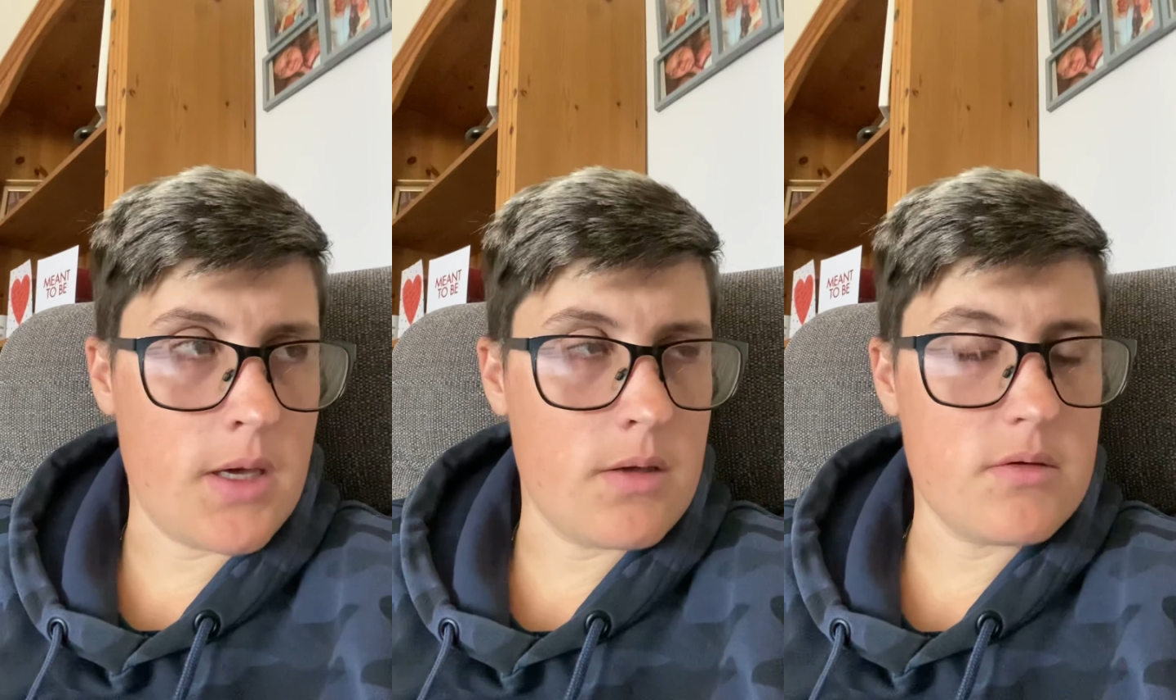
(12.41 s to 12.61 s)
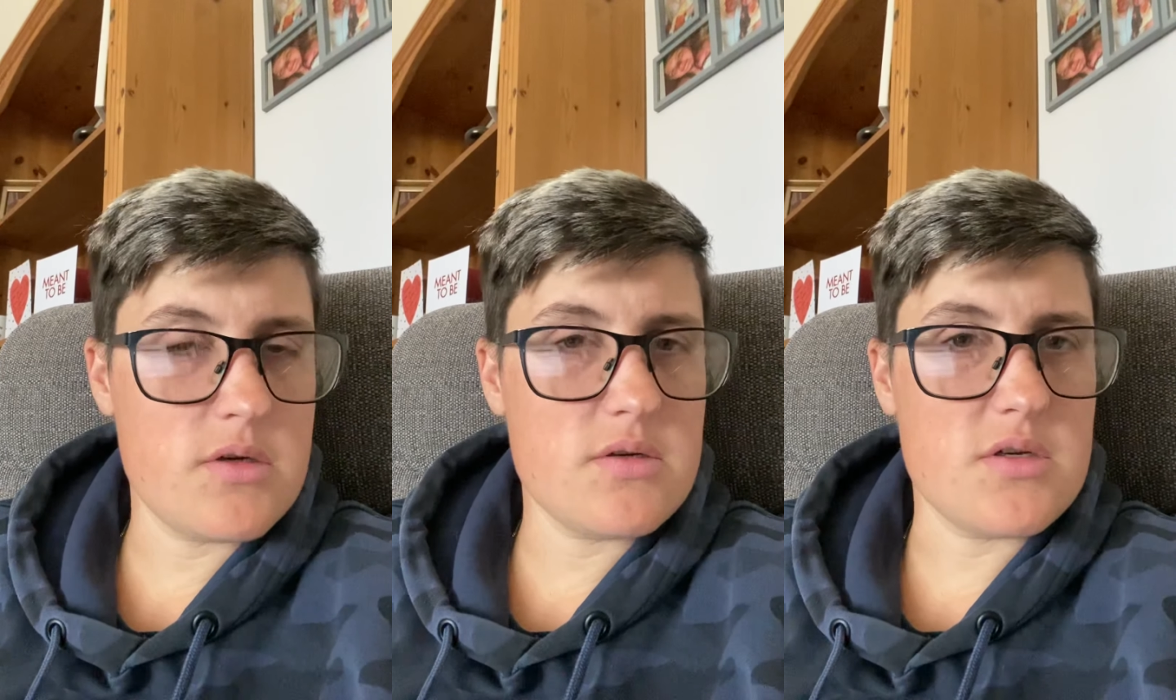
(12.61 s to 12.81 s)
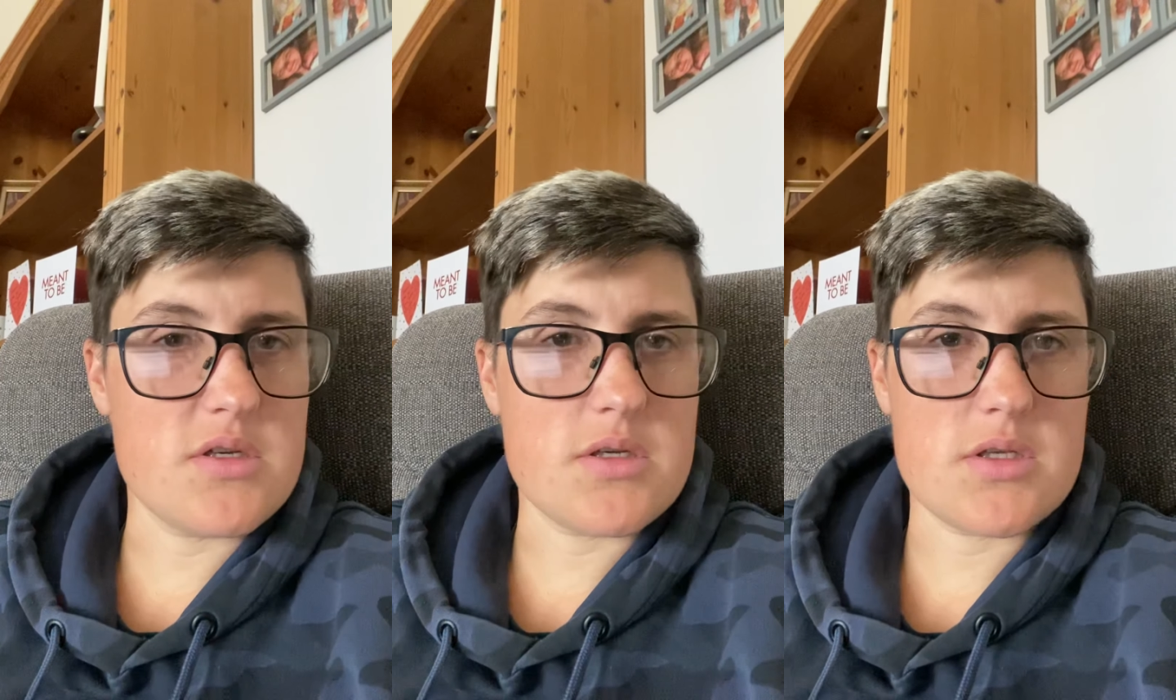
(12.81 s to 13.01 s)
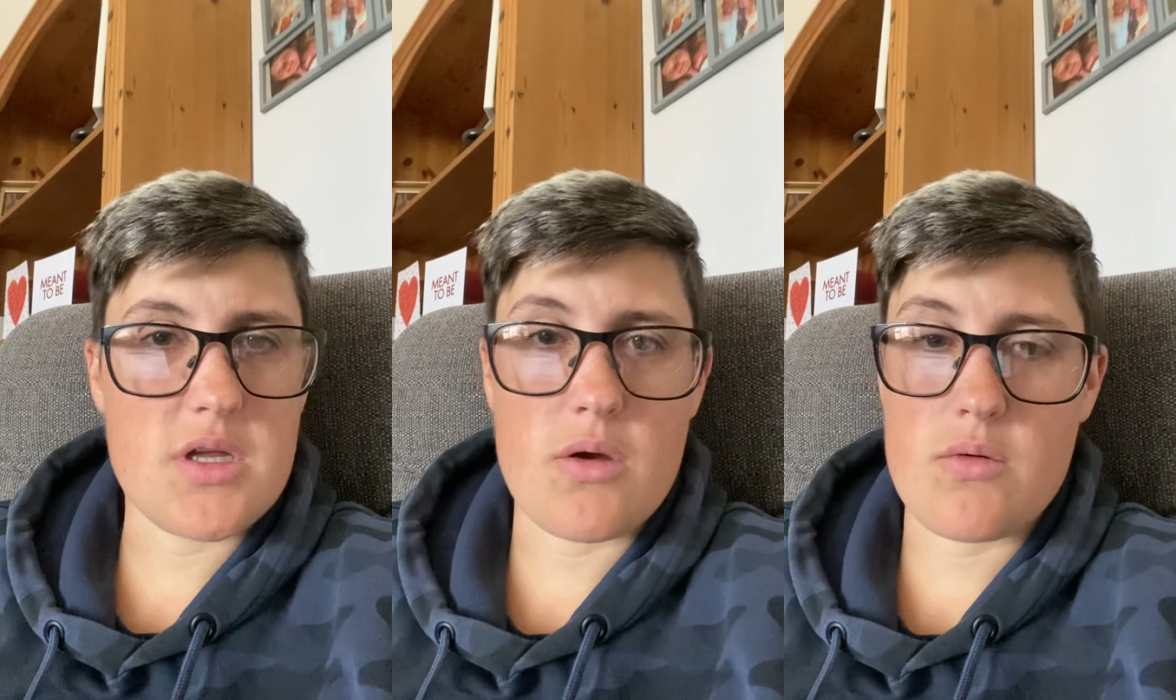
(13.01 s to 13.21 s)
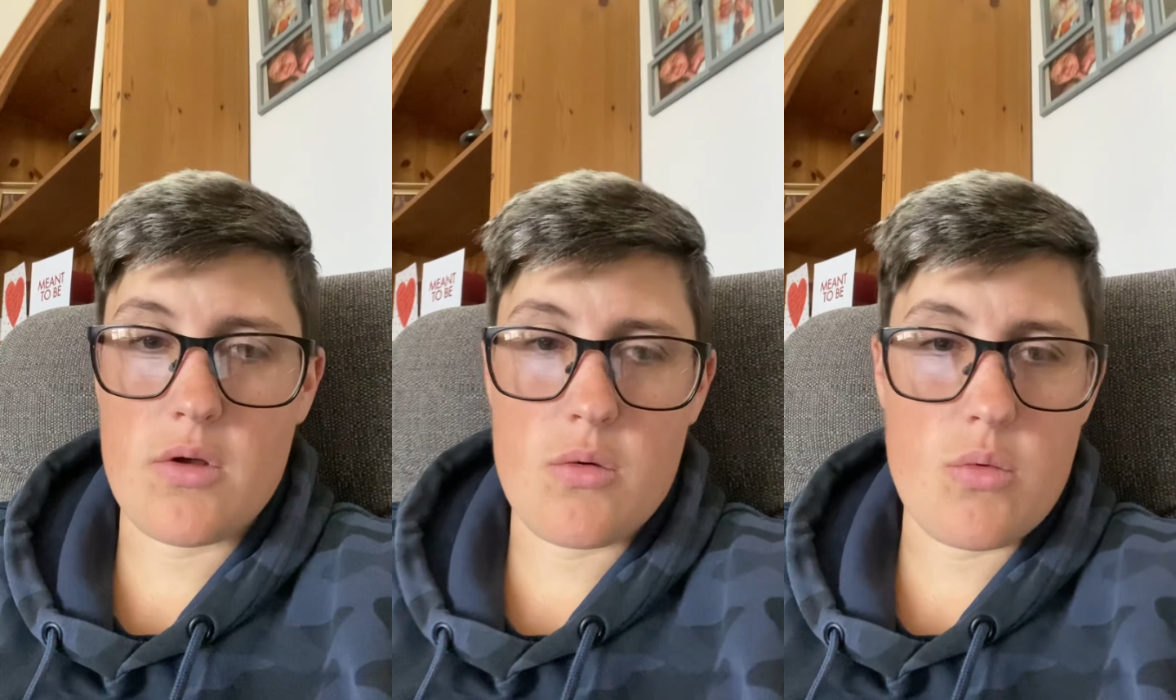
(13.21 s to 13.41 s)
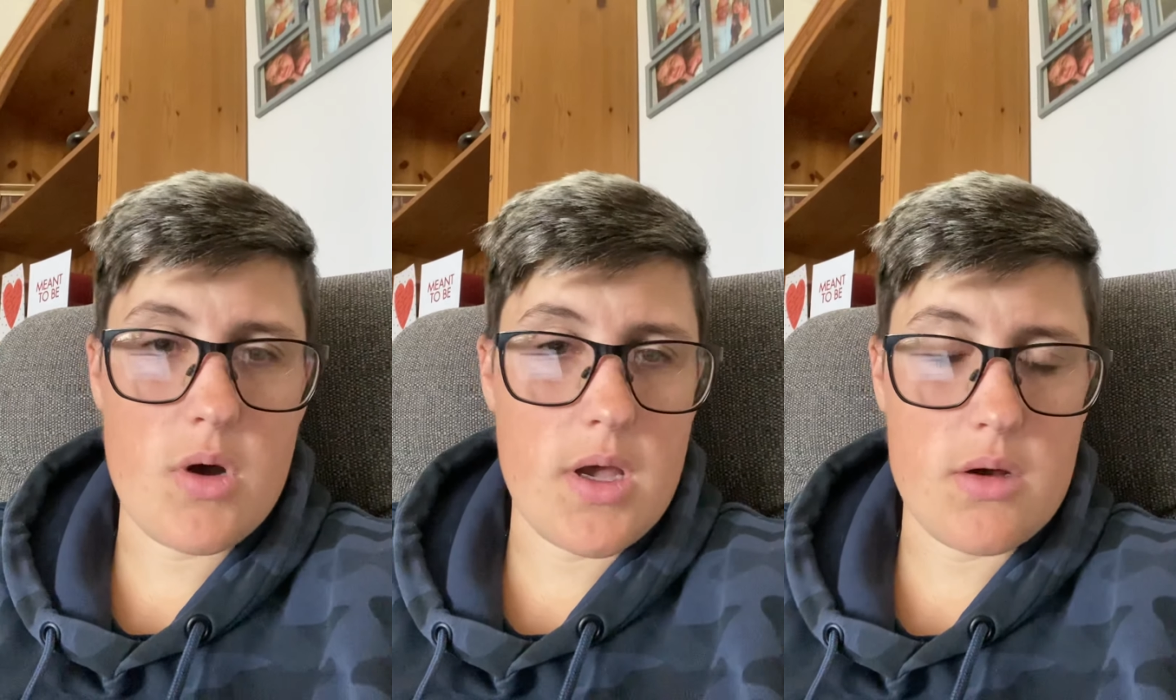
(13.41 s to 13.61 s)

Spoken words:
it because I don't know